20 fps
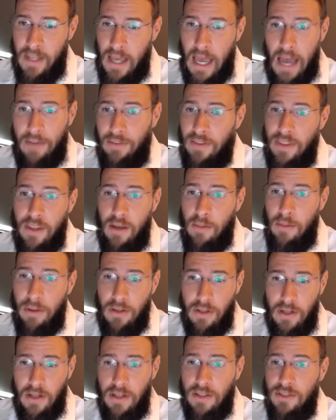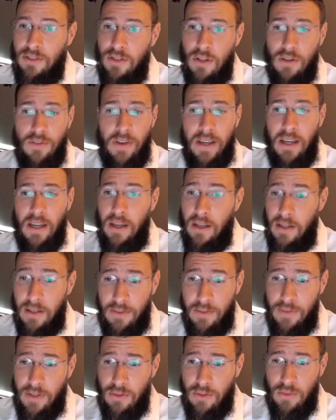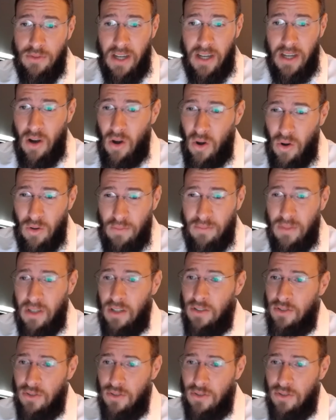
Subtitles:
Having the ability to serve individuals at home,